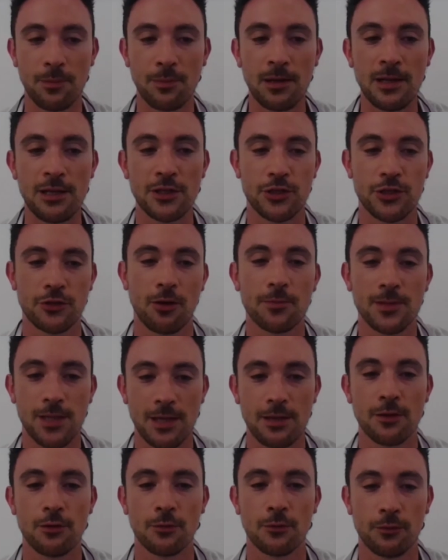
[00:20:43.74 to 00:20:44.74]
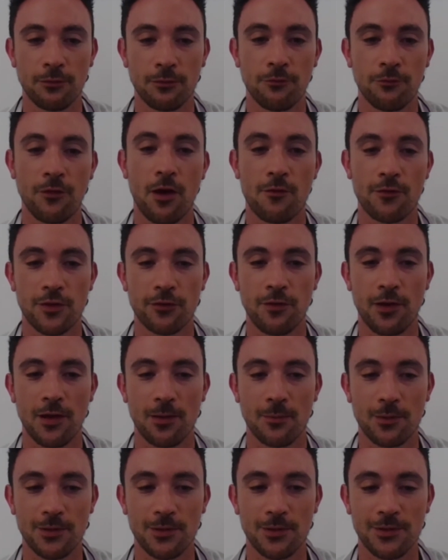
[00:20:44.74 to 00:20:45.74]
pleased to update you on further
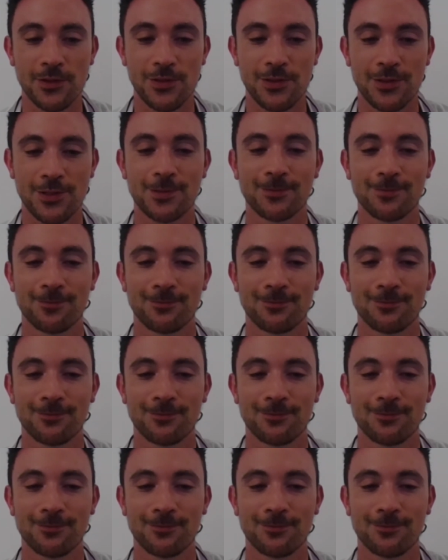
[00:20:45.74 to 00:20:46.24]
developments.